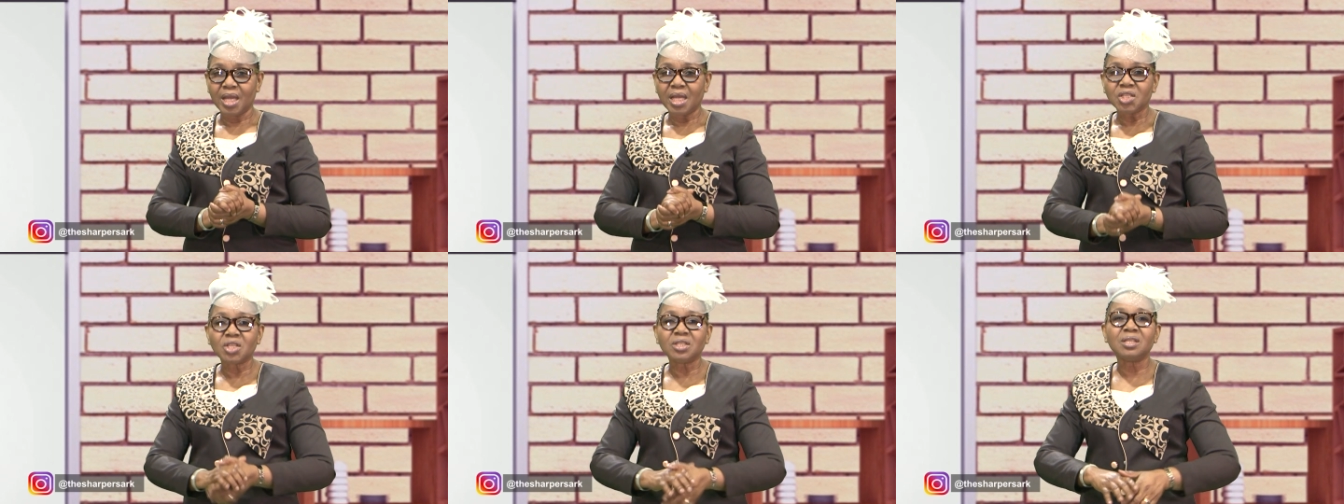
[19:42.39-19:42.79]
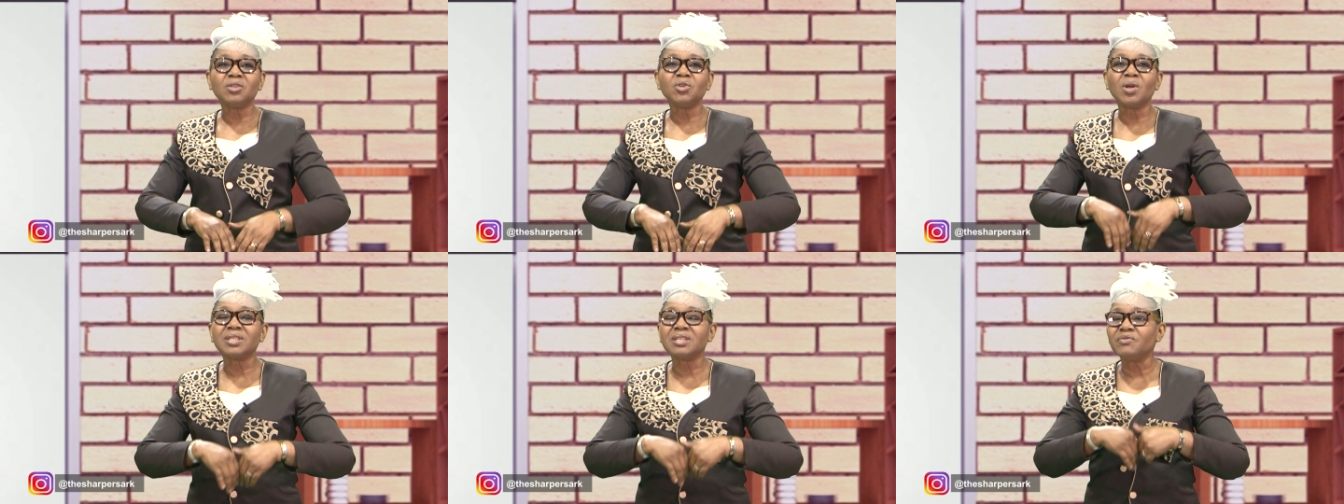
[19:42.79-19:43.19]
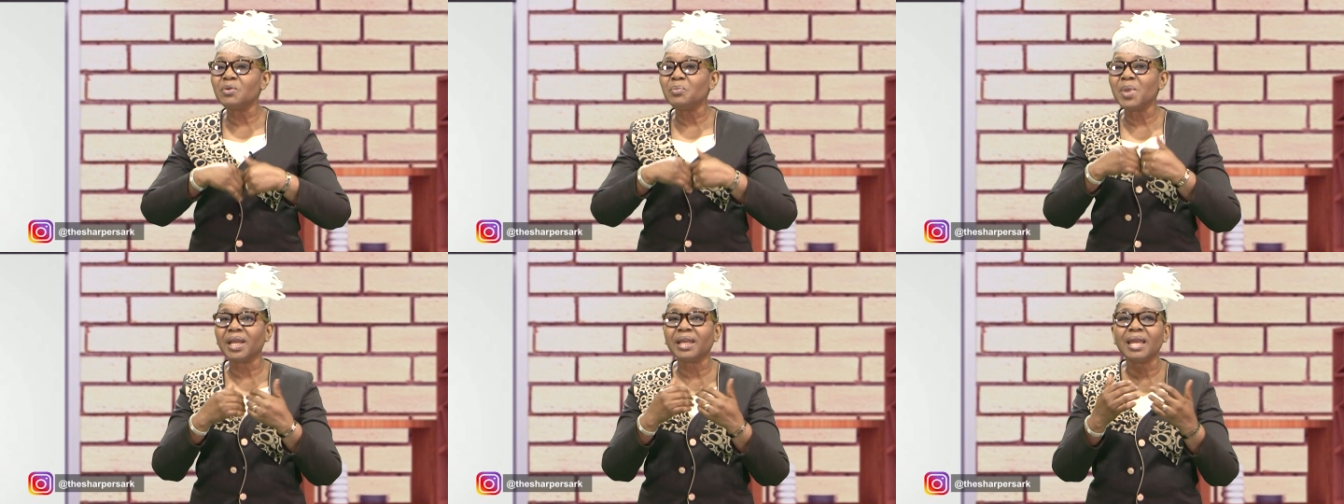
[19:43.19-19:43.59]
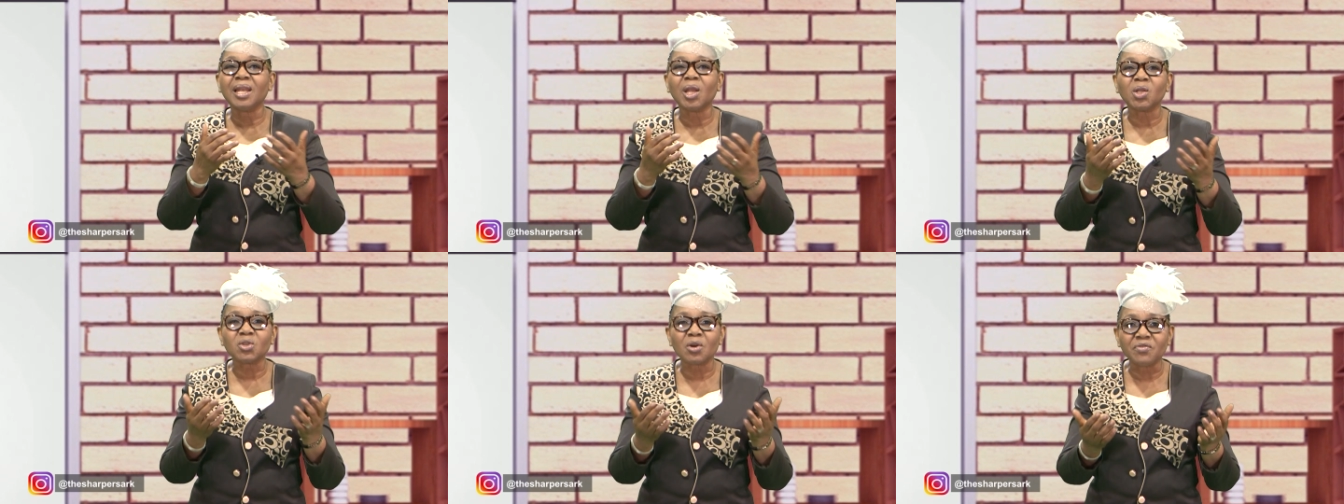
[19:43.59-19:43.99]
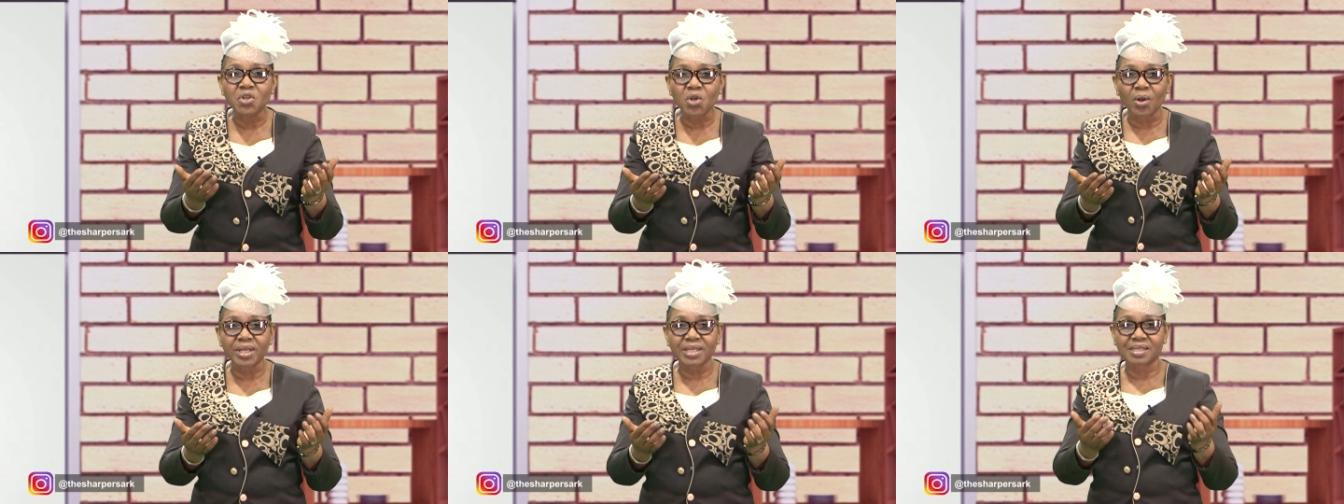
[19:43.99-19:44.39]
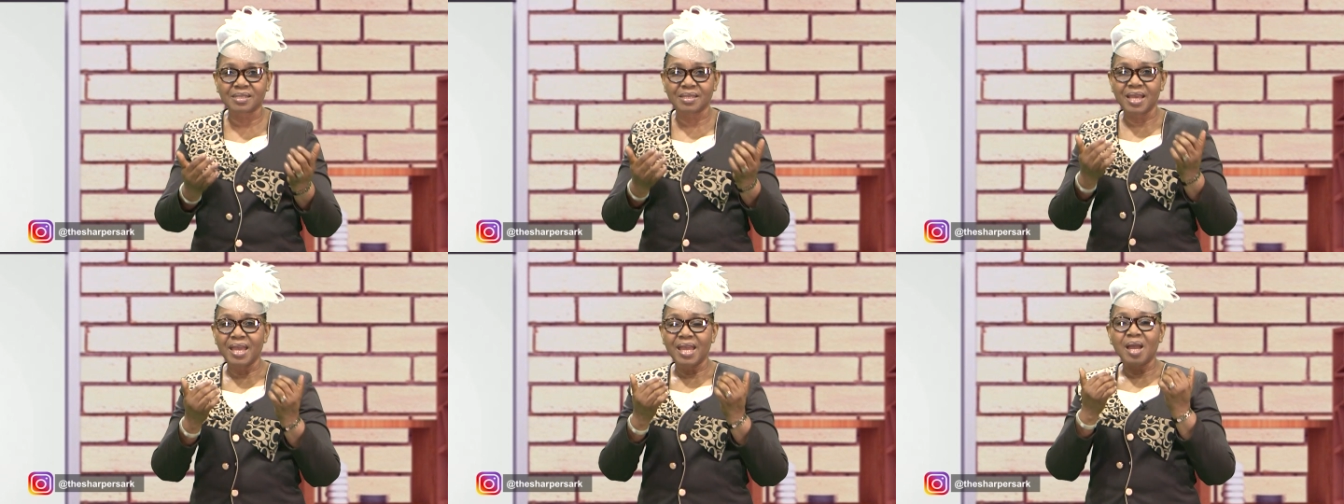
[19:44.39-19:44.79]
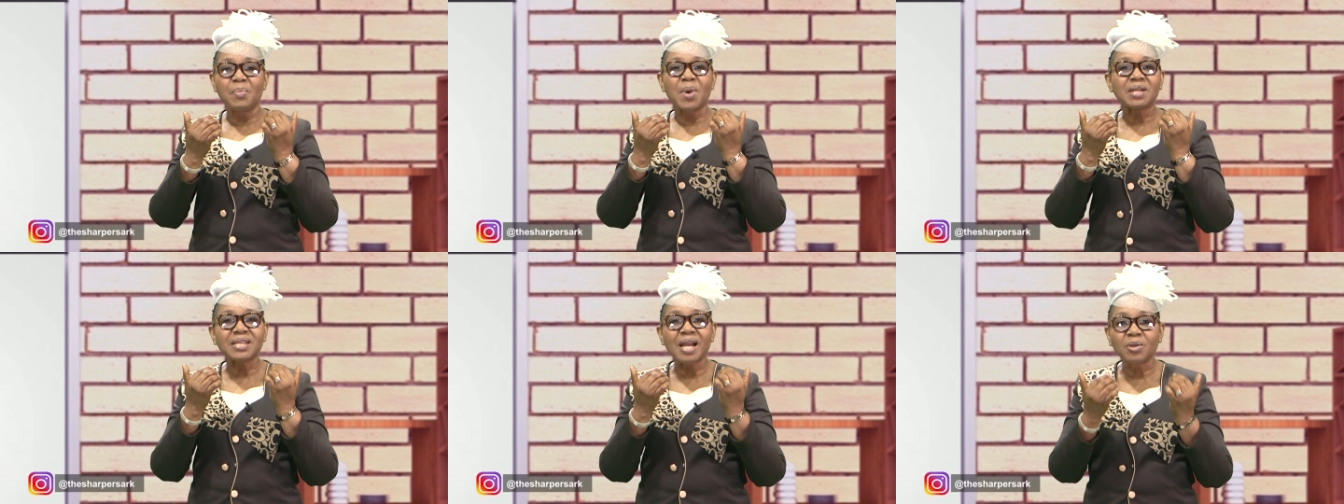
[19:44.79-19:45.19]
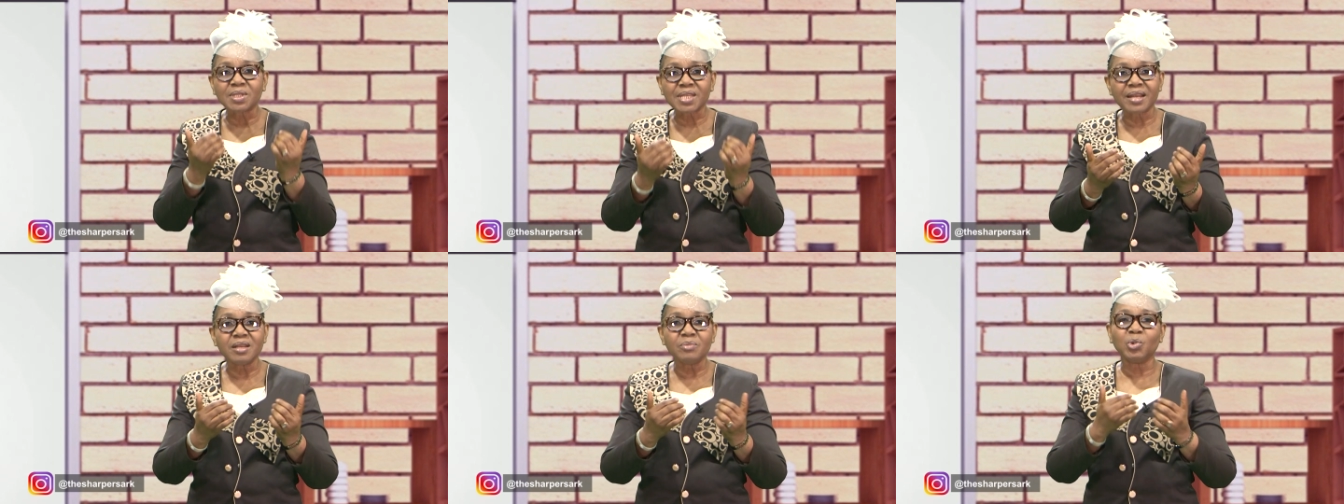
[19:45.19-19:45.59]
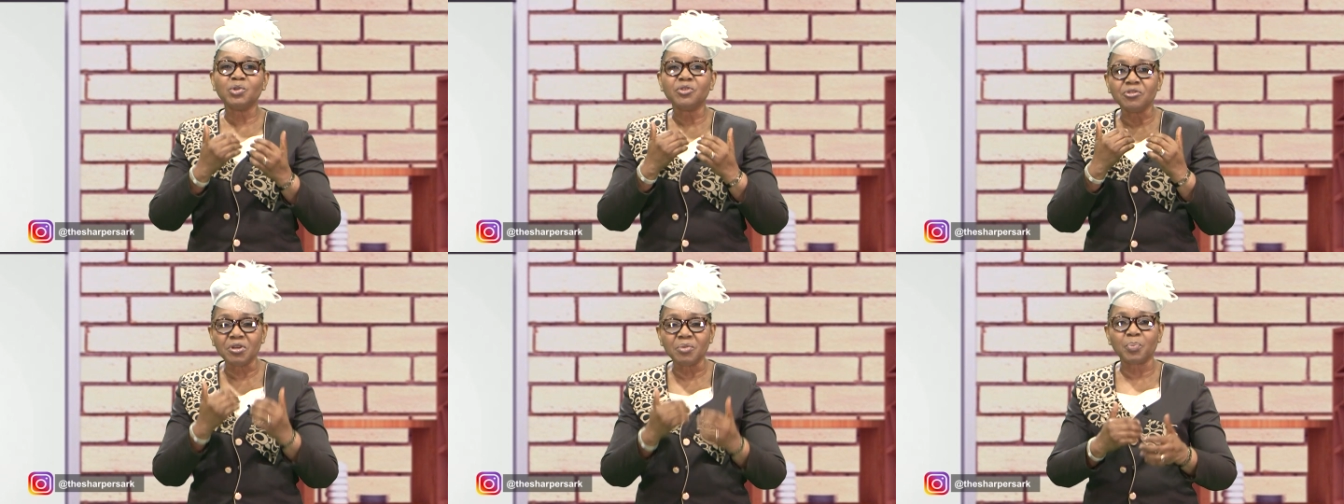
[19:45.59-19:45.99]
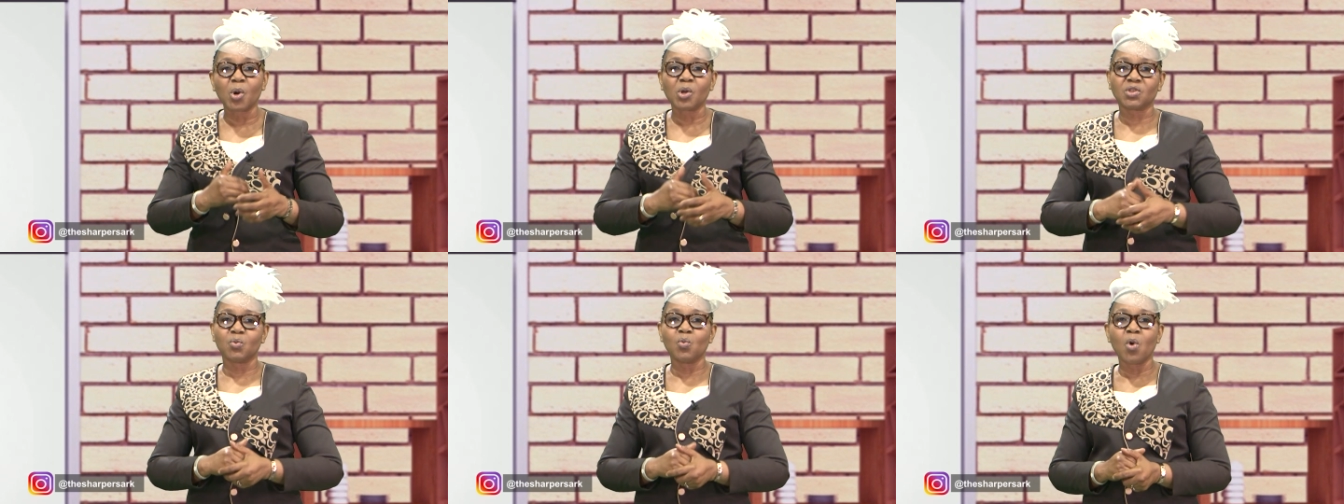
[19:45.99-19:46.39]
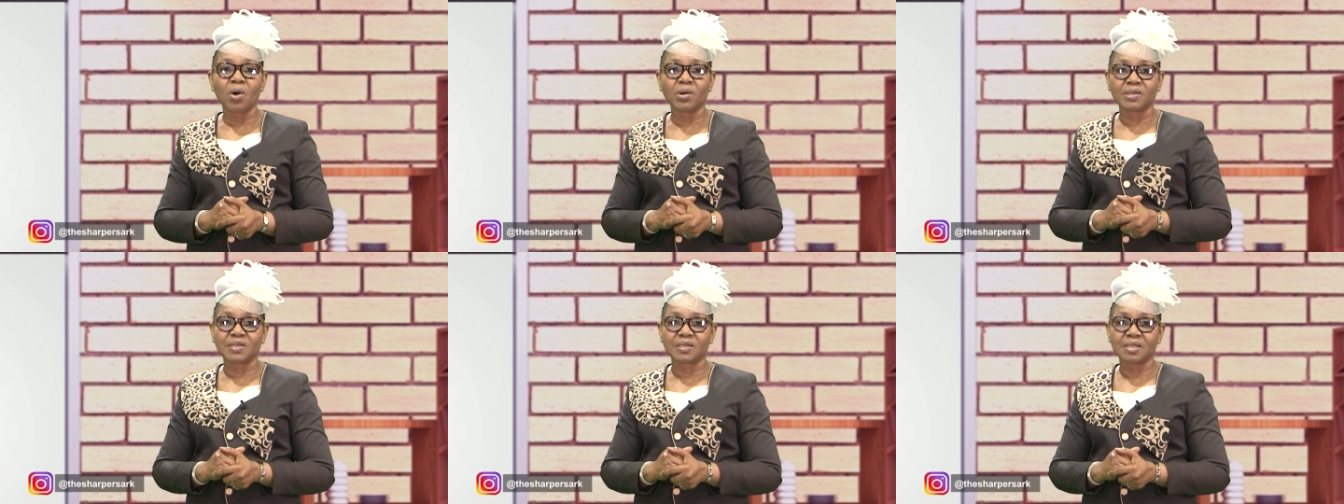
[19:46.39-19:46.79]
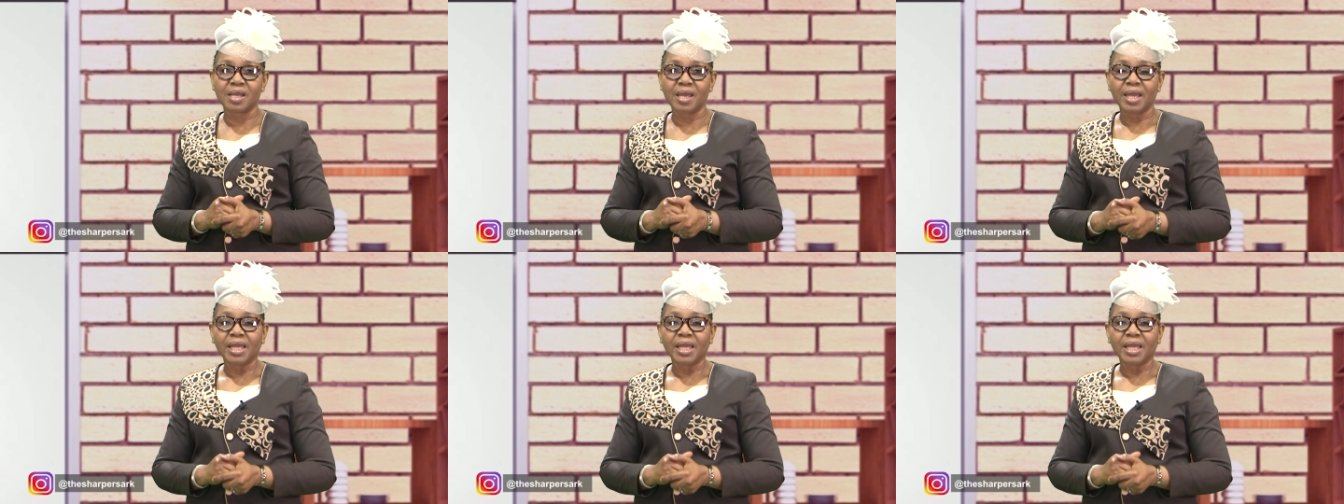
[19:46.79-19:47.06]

She did not even make a lot of noise about how terrible the report was.